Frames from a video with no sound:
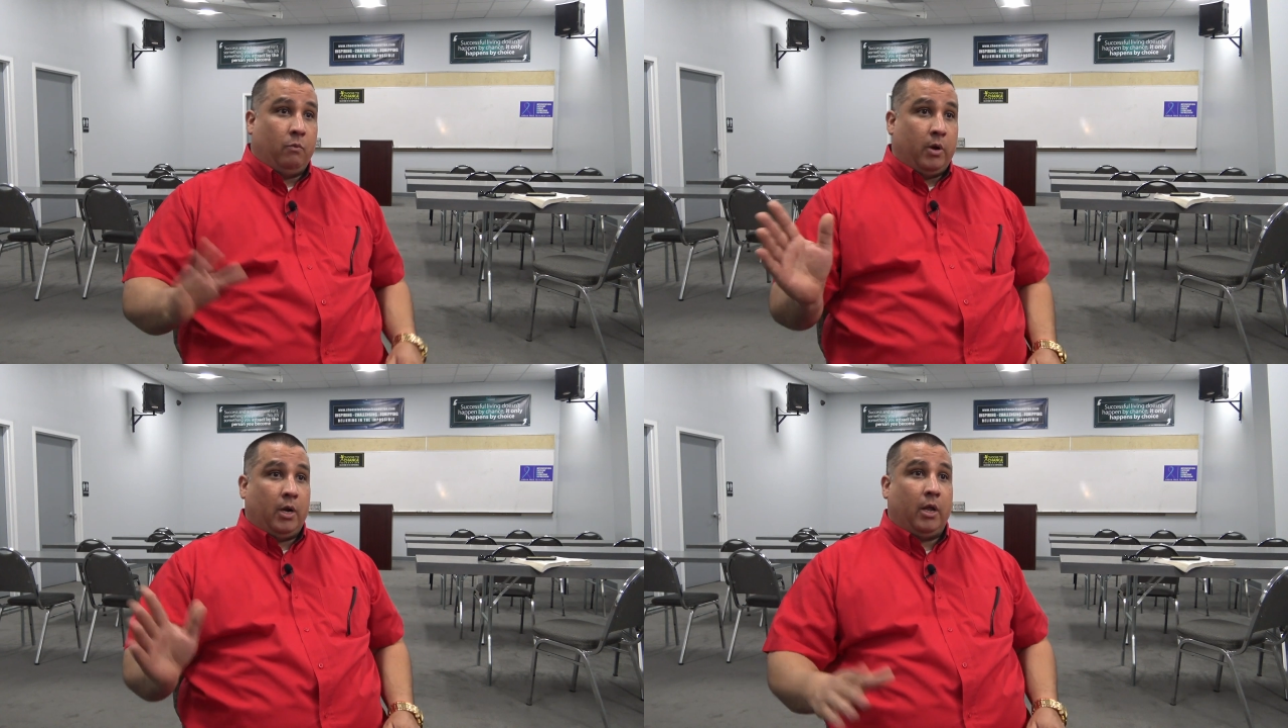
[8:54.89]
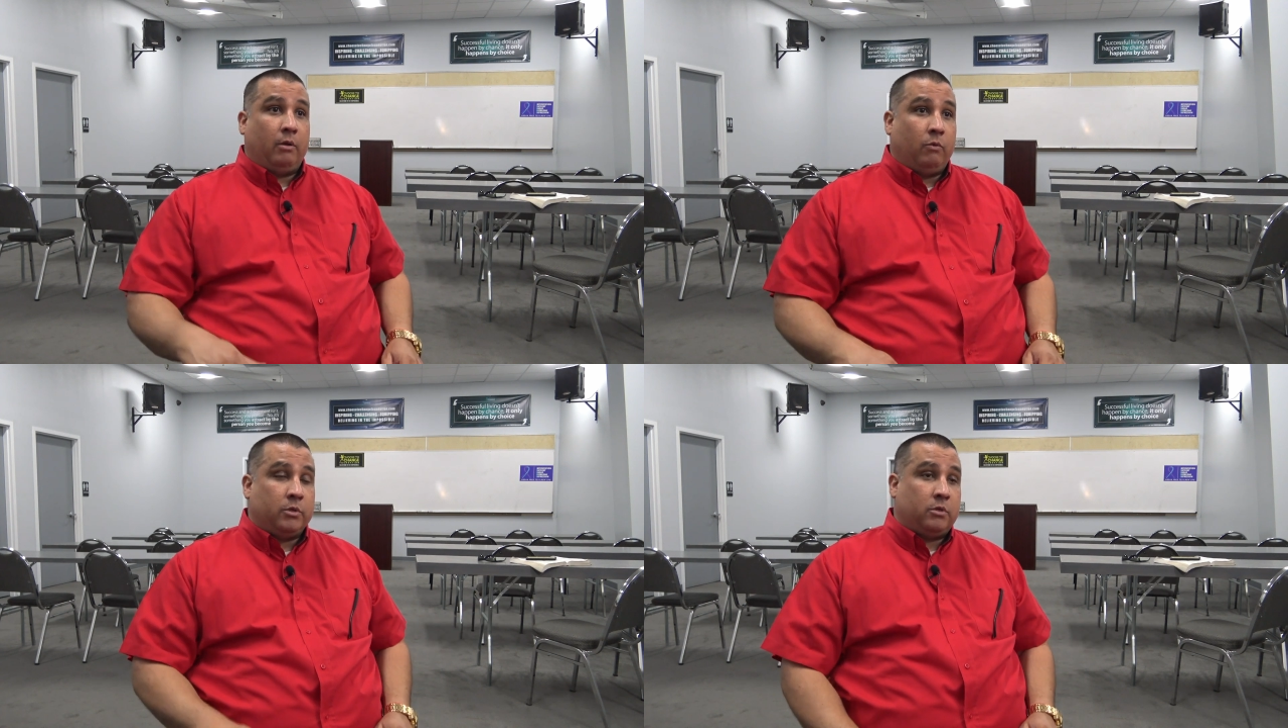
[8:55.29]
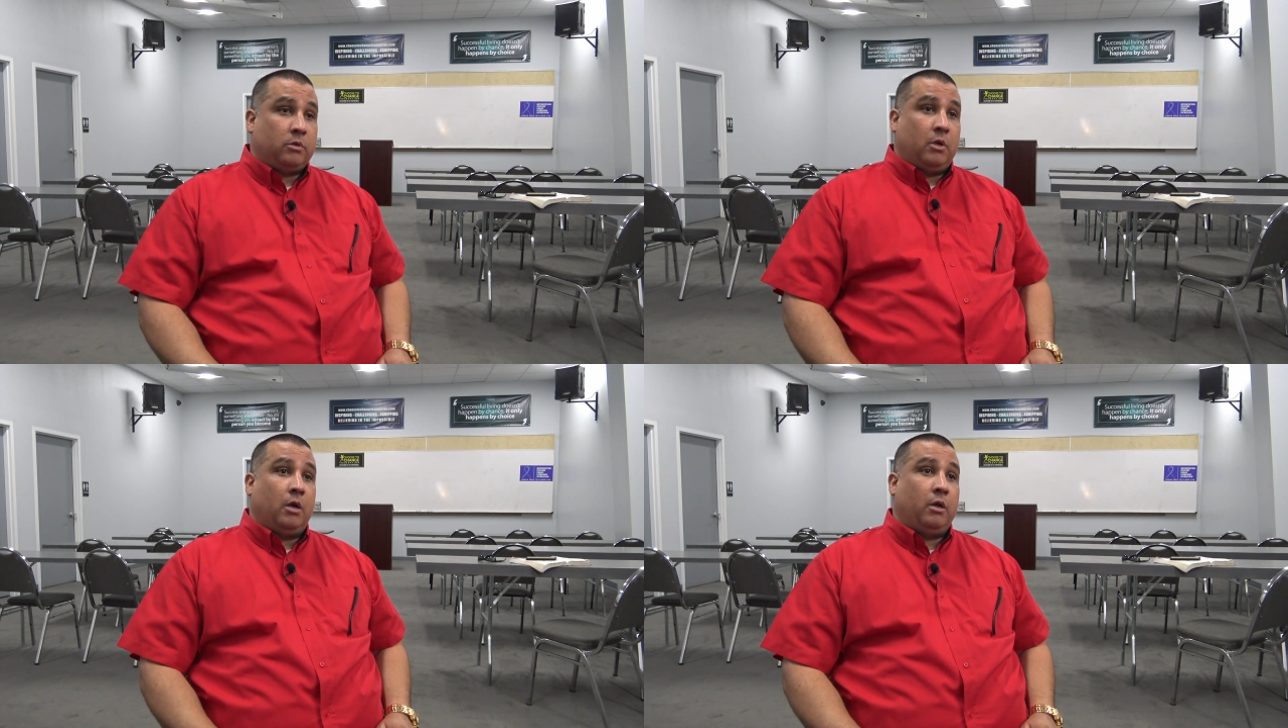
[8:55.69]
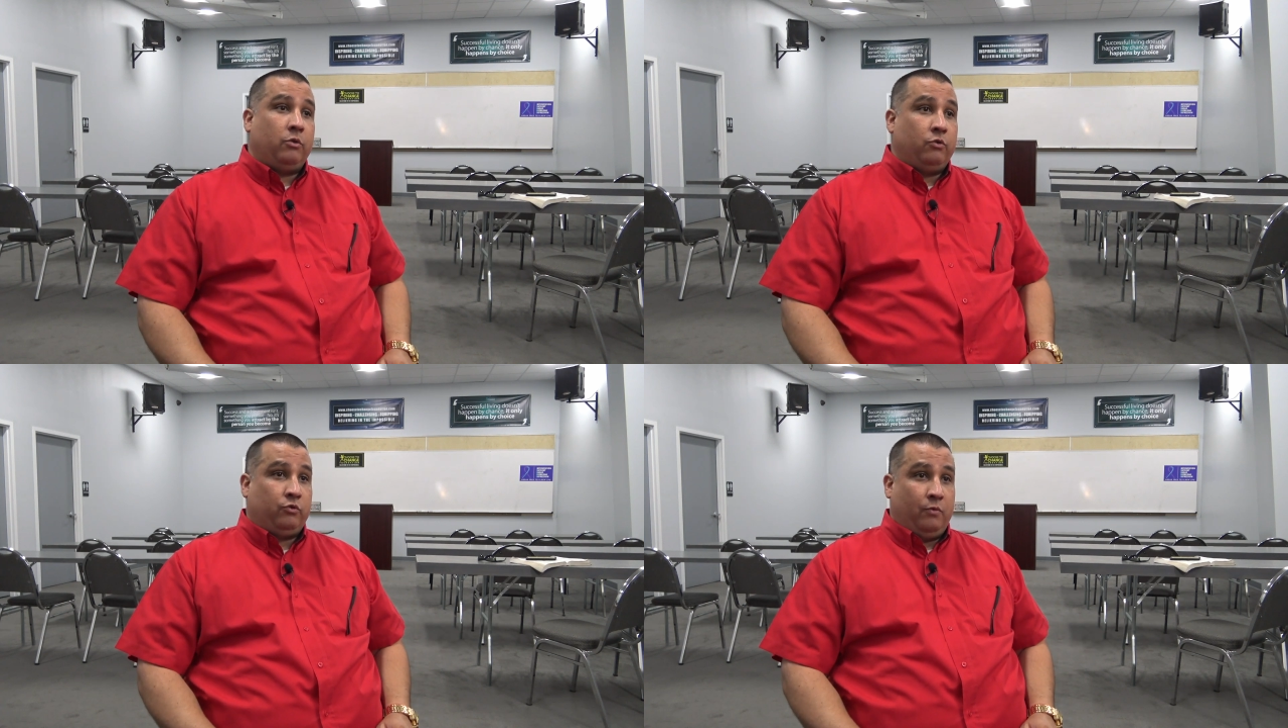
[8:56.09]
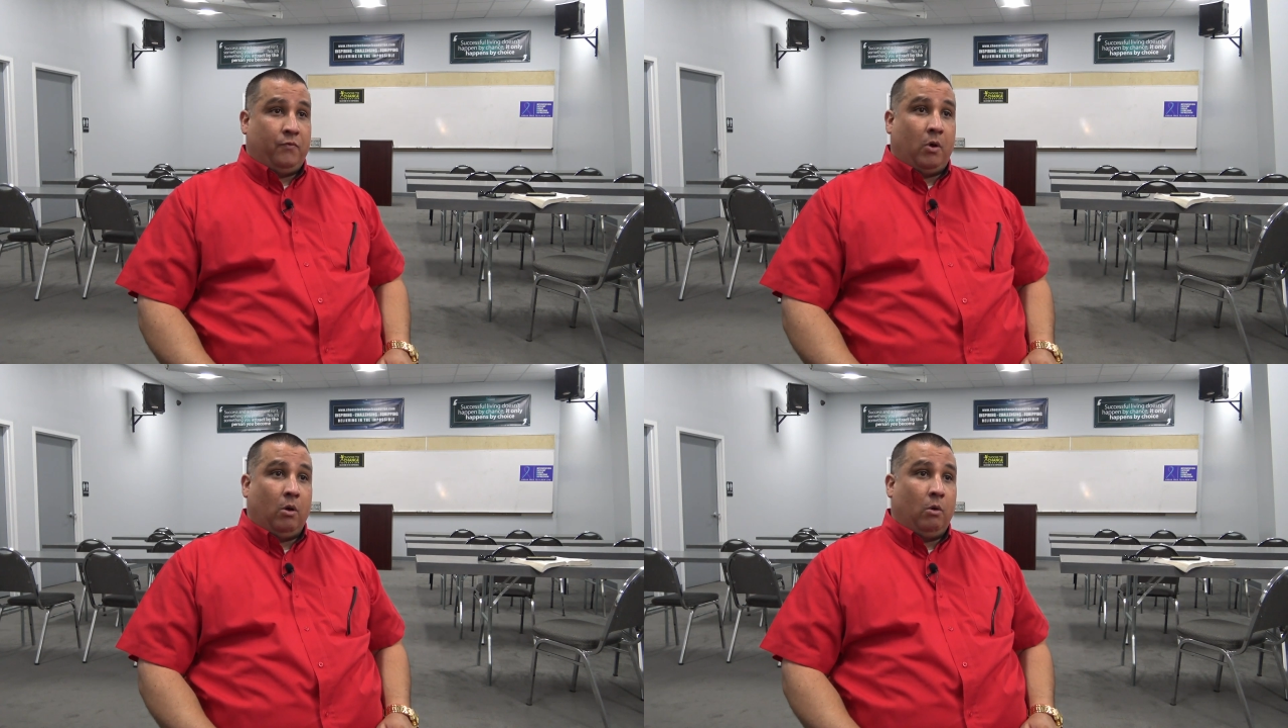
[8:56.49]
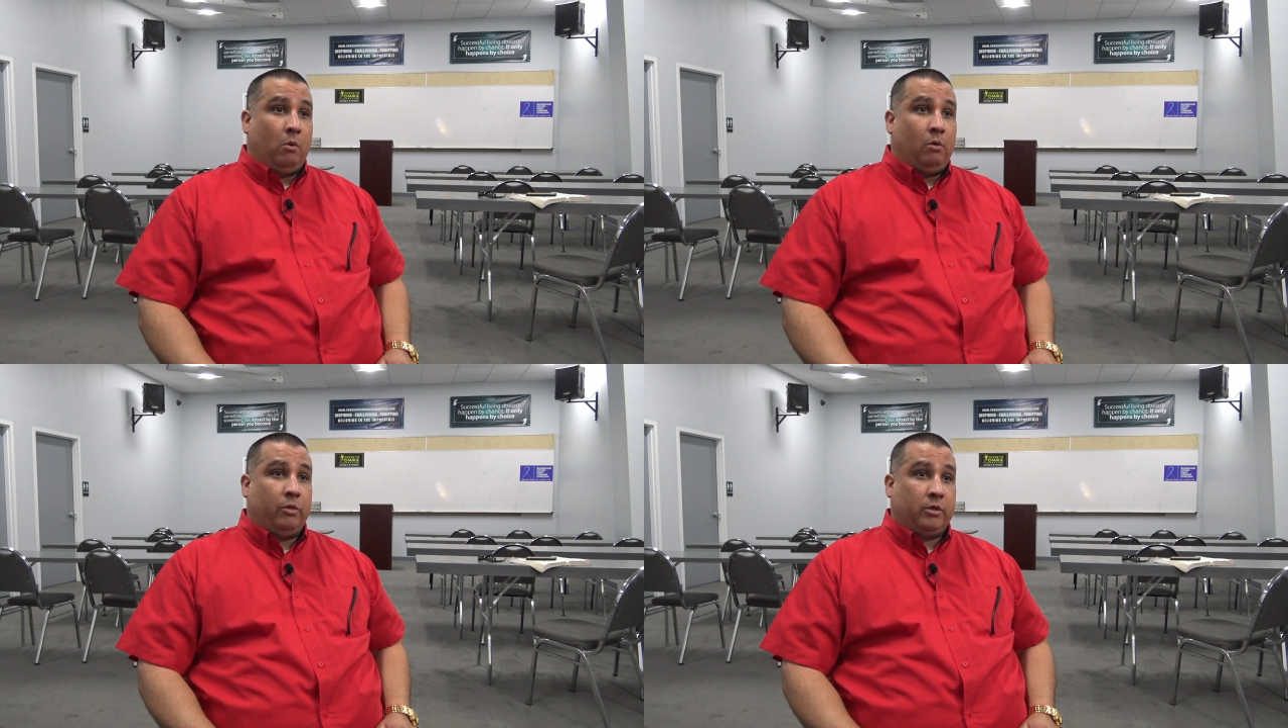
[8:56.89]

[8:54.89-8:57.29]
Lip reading: one I was used to follow all the